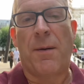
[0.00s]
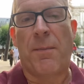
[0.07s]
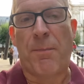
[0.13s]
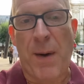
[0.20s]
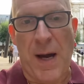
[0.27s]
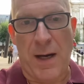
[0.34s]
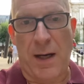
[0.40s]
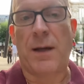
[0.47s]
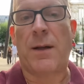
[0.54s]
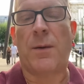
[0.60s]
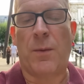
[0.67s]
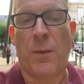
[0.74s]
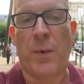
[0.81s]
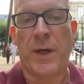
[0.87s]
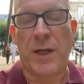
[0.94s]
But
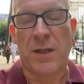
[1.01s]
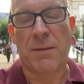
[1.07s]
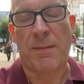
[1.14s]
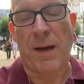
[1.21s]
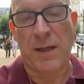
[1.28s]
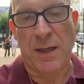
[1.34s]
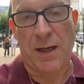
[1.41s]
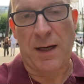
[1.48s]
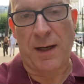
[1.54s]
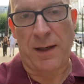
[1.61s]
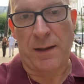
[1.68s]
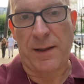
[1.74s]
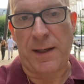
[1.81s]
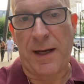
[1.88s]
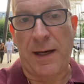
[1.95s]
we need to make it
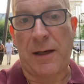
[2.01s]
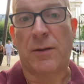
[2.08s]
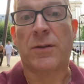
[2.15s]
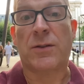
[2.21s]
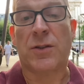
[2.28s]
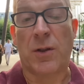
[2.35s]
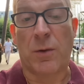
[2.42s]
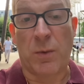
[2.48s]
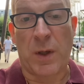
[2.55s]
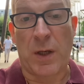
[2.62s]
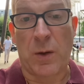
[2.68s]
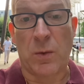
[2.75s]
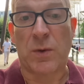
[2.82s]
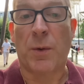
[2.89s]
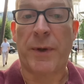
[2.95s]
clear now to the
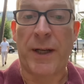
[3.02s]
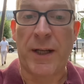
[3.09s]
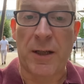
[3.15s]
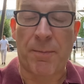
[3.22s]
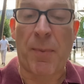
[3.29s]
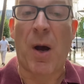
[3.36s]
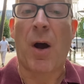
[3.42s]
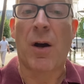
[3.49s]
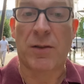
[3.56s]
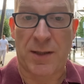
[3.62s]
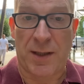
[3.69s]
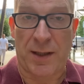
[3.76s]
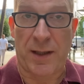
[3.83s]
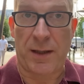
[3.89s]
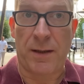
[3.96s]
world, we need a
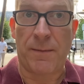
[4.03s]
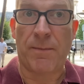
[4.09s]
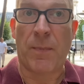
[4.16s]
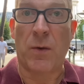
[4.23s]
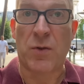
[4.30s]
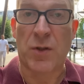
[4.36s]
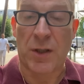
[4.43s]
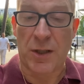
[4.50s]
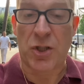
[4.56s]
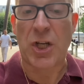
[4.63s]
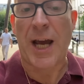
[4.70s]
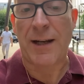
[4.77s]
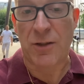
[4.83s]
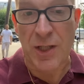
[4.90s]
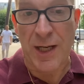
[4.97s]
party who's going to
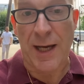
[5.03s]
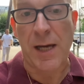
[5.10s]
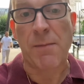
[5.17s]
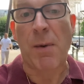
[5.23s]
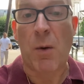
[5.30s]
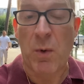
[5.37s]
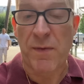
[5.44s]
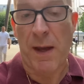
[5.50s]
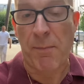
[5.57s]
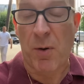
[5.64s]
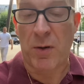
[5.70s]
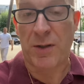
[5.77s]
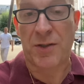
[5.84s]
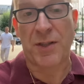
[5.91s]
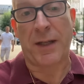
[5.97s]
challenge Labour with that
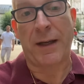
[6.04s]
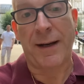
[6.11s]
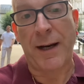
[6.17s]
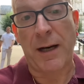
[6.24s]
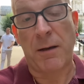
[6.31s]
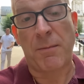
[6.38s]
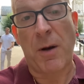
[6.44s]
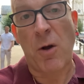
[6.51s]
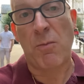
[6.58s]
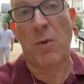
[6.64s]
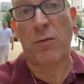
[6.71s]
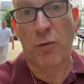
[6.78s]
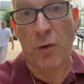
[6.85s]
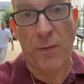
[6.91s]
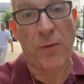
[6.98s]
policy, and at the
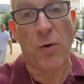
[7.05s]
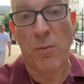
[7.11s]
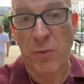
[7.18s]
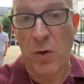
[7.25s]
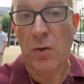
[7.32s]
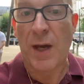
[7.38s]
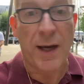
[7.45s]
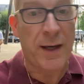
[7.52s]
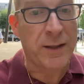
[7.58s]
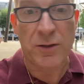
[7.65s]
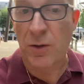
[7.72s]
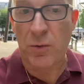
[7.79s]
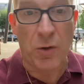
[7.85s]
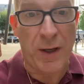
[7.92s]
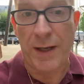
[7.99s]
moment Reform UK
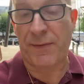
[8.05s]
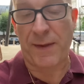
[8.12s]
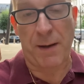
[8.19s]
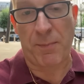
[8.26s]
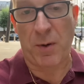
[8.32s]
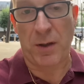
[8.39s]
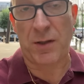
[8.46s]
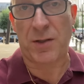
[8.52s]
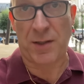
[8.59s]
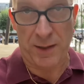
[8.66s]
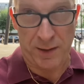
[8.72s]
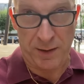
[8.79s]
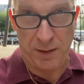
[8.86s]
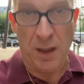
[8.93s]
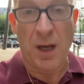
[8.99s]
do not have that
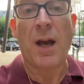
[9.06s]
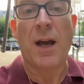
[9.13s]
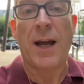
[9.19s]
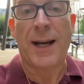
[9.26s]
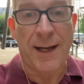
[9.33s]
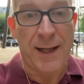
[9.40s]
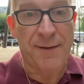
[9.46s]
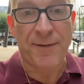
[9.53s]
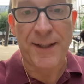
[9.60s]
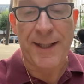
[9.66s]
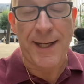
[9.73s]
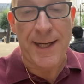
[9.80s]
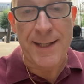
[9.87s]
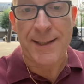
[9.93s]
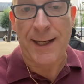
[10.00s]
policy. Leaving the
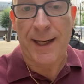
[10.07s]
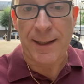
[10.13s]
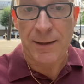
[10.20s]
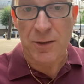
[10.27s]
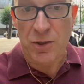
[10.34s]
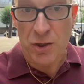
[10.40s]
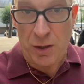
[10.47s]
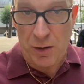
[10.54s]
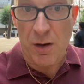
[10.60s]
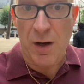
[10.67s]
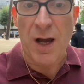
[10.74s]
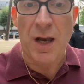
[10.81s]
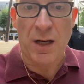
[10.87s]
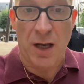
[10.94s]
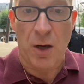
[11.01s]

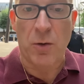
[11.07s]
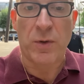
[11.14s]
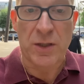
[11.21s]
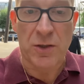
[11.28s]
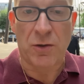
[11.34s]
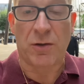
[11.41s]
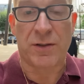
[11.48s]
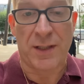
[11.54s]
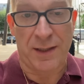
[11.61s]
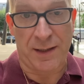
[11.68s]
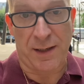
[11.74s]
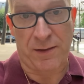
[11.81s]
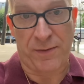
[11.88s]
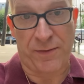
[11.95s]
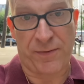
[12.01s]
ECHR alone is not
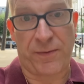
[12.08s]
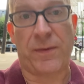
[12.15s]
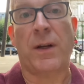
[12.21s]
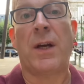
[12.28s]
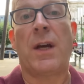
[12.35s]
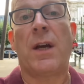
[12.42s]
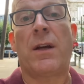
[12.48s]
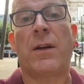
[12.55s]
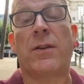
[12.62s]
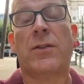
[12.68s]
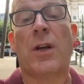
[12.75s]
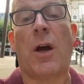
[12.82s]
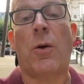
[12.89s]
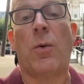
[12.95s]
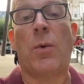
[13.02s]
enough.
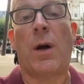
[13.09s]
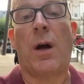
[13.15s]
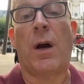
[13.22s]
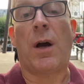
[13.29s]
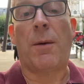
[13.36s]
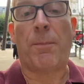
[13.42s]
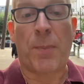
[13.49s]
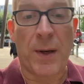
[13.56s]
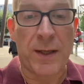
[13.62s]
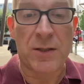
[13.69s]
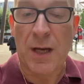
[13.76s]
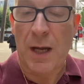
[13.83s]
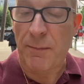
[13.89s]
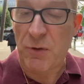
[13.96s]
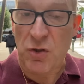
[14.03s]
So please
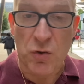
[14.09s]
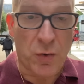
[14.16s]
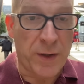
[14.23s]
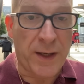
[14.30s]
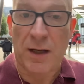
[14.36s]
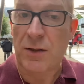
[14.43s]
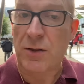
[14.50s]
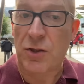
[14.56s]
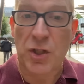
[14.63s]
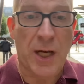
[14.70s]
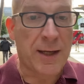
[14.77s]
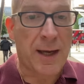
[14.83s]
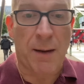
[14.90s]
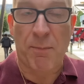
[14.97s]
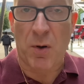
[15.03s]
come and join us.
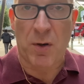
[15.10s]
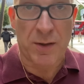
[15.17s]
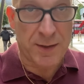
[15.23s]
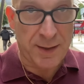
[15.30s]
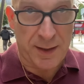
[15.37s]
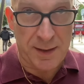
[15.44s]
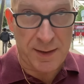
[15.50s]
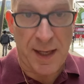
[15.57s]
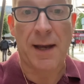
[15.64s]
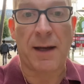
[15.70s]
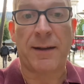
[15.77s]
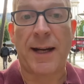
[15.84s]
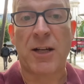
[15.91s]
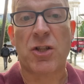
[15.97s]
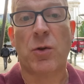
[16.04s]
Check our policies
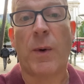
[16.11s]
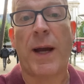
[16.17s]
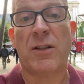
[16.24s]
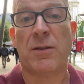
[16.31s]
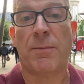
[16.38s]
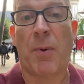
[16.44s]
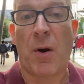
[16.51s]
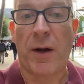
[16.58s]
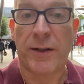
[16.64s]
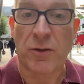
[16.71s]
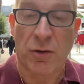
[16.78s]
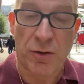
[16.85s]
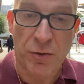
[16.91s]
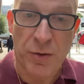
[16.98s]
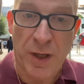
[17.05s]
out,
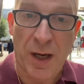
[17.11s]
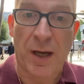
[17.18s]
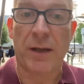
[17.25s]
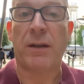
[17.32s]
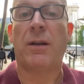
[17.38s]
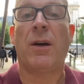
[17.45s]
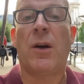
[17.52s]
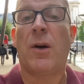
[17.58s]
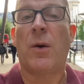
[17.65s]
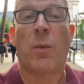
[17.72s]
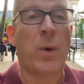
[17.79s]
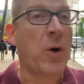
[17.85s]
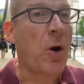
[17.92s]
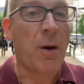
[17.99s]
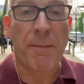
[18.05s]
nationalhousingparty.uk.
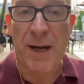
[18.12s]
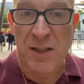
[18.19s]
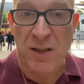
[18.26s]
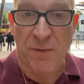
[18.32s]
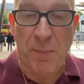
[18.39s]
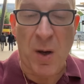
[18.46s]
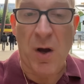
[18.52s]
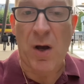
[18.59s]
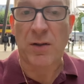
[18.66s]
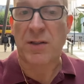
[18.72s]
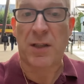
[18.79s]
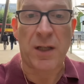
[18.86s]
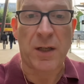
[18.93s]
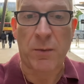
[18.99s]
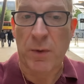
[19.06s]
We're not a massive
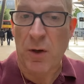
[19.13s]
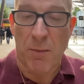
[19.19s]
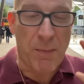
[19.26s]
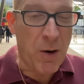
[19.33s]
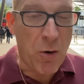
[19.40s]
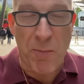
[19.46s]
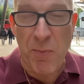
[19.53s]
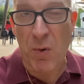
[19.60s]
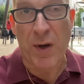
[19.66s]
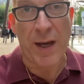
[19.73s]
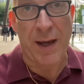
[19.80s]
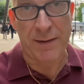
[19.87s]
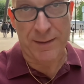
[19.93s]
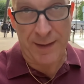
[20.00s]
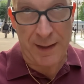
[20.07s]
party. We've got multiple
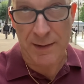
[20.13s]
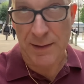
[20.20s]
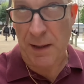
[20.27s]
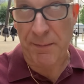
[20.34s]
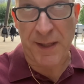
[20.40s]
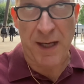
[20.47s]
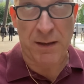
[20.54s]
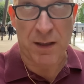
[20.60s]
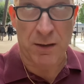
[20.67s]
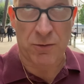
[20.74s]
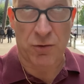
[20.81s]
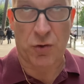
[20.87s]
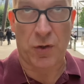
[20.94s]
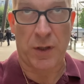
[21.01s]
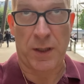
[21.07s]
candidates up and down the
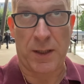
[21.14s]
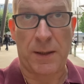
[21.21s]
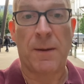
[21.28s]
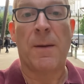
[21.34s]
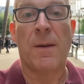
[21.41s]
country.